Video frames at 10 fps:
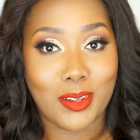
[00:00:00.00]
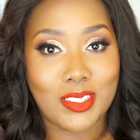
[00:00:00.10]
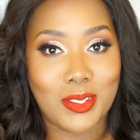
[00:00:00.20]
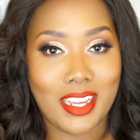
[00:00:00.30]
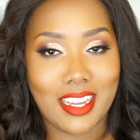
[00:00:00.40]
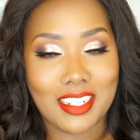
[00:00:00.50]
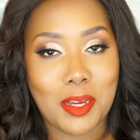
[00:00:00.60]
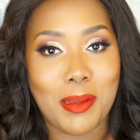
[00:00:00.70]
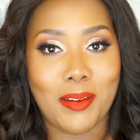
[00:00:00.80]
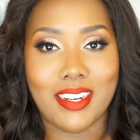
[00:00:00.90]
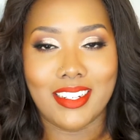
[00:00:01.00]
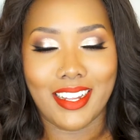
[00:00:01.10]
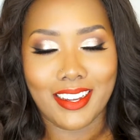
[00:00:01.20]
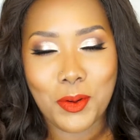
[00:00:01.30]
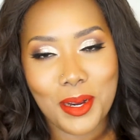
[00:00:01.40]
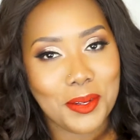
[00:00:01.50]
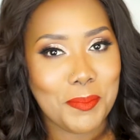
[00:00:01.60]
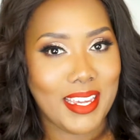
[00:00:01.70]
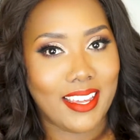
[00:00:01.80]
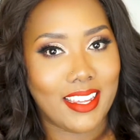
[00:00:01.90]
And so they had to come out and like welcome
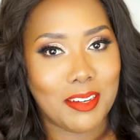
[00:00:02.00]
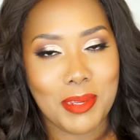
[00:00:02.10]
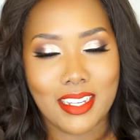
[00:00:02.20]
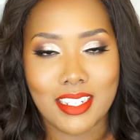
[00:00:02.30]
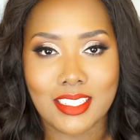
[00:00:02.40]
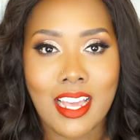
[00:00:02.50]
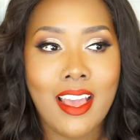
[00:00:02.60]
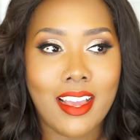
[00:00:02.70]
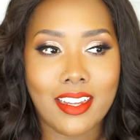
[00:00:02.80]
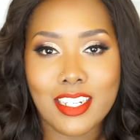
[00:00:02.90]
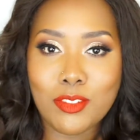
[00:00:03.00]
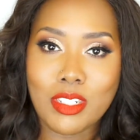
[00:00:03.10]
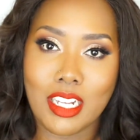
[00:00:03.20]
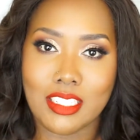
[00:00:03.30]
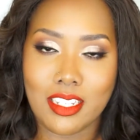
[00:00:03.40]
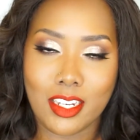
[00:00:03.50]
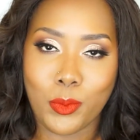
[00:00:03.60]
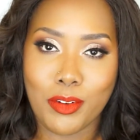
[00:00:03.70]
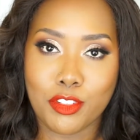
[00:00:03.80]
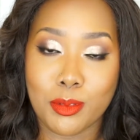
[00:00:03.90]
me in because I didn't realize I had to
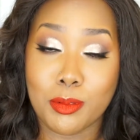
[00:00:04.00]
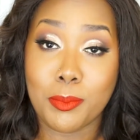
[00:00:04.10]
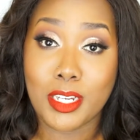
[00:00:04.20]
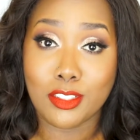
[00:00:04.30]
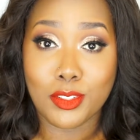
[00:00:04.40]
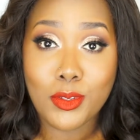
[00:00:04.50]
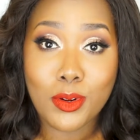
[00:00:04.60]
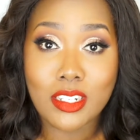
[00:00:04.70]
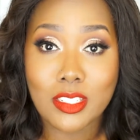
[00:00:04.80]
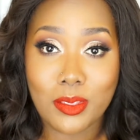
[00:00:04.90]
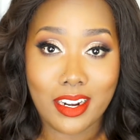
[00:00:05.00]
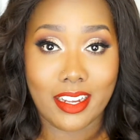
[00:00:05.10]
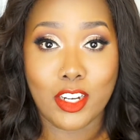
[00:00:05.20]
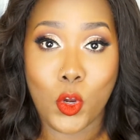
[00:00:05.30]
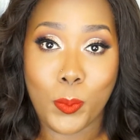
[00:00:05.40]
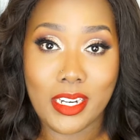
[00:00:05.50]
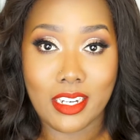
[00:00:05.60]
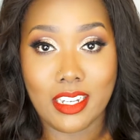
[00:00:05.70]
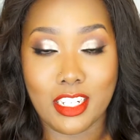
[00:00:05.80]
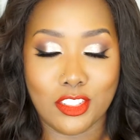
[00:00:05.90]
wait for them to buzz the door so that I can open
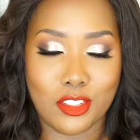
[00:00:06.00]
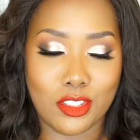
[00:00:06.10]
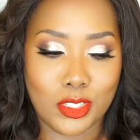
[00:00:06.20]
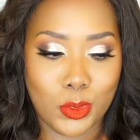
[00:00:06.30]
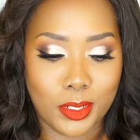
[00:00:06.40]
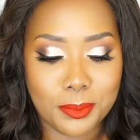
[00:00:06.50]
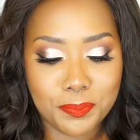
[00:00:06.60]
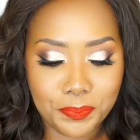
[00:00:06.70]
it and enter the store.